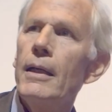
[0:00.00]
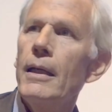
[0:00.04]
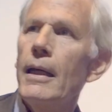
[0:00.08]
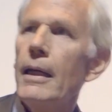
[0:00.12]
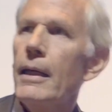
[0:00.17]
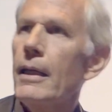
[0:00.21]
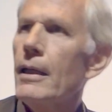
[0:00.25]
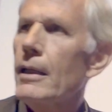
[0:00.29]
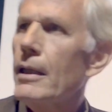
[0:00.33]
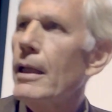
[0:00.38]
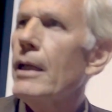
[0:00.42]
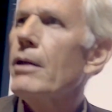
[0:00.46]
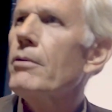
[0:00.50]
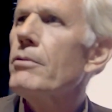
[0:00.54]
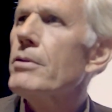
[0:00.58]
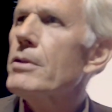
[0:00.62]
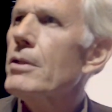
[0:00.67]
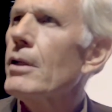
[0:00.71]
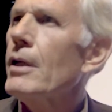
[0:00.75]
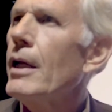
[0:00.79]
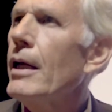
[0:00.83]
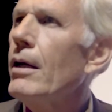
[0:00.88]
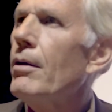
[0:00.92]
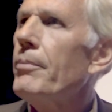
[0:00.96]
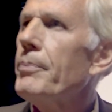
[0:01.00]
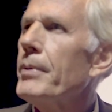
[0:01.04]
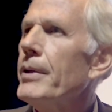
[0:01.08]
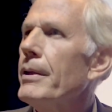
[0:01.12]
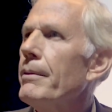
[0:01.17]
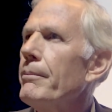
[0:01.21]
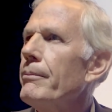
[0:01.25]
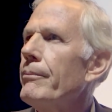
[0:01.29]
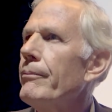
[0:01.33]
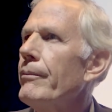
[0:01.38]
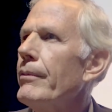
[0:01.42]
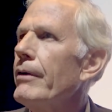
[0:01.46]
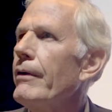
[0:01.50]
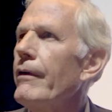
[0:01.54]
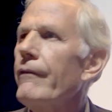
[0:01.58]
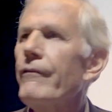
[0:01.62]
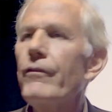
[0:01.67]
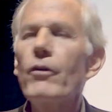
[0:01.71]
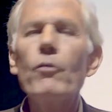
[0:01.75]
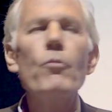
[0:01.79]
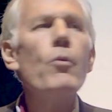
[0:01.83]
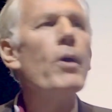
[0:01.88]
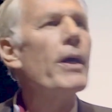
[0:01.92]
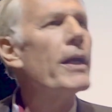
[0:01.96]
and a language that will help them
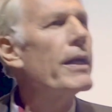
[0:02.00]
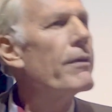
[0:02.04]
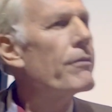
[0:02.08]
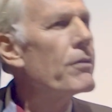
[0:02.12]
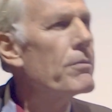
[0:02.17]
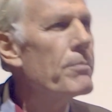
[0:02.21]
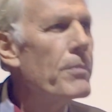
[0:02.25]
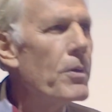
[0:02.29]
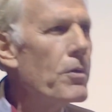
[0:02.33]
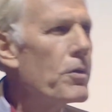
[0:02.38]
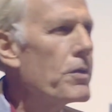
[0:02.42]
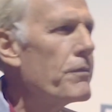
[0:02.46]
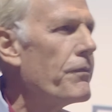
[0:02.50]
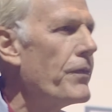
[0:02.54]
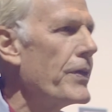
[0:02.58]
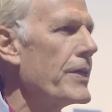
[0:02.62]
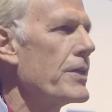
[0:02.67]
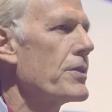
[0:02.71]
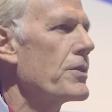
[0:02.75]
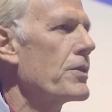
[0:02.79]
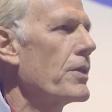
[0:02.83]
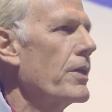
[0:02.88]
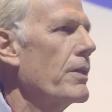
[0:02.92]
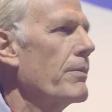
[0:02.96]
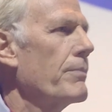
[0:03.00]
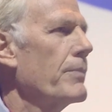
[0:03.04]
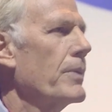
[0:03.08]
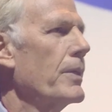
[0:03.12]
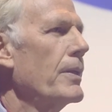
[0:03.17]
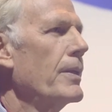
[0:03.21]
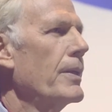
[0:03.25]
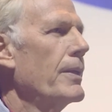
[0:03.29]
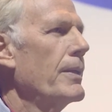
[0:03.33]
for whatever motivates them,